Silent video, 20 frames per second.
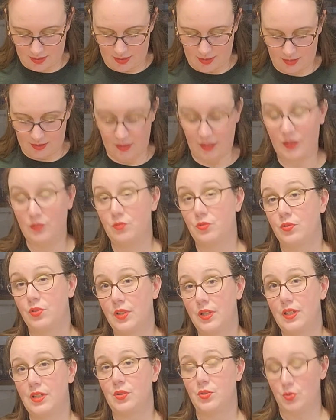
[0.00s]
And I
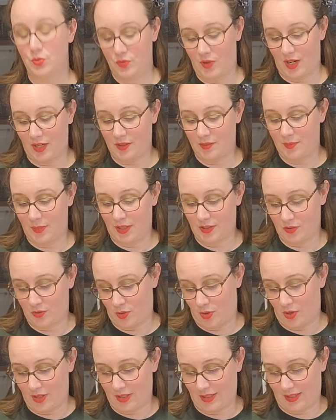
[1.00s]
really do recommend
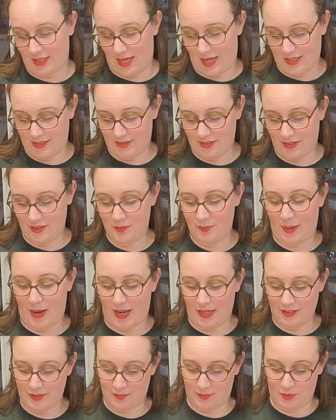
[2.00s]
drawing lines. It's
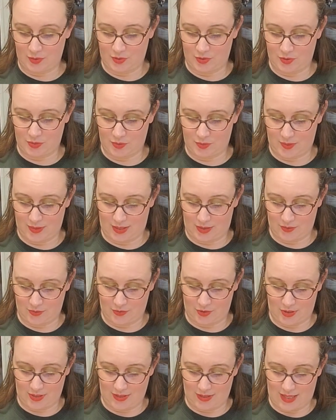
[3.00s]
possible to do it without
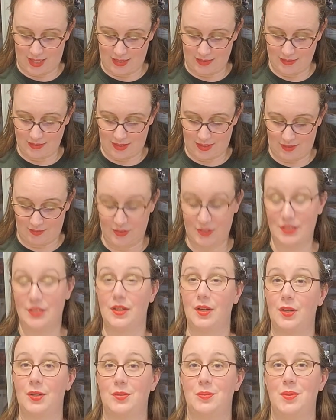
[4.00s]
drawing lines. I have seen
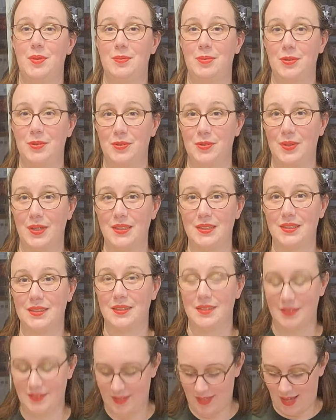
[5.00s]
other people do it,
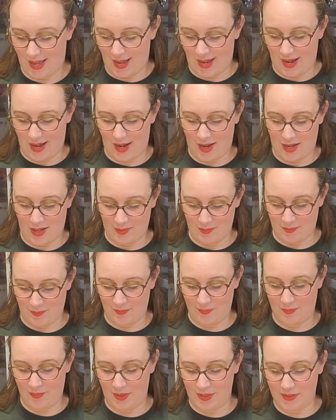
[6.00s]

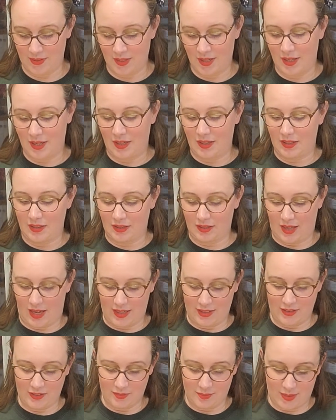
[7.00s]
but
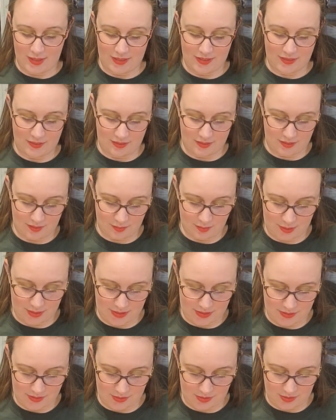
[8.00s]
lines make it a little bit
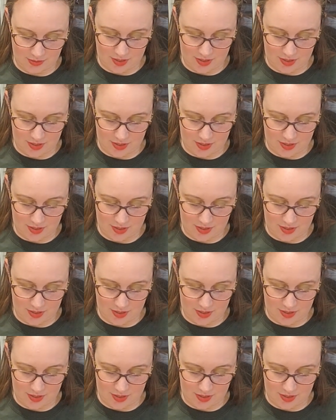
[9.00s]
easier.